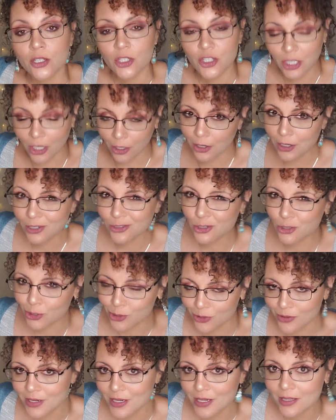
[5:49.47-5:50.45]
Sharing
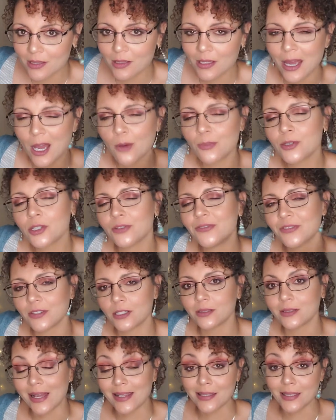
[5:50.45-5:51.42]
stories helps you
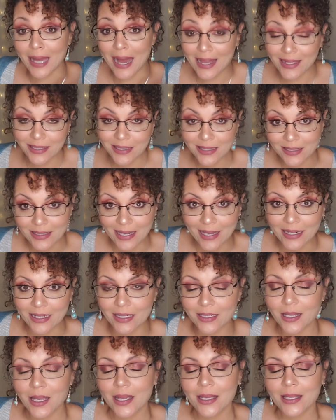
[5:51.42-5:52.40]
feel less
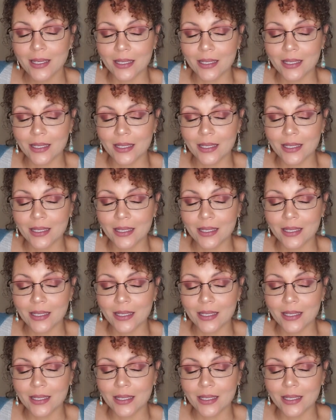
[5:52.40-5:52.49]
isolated,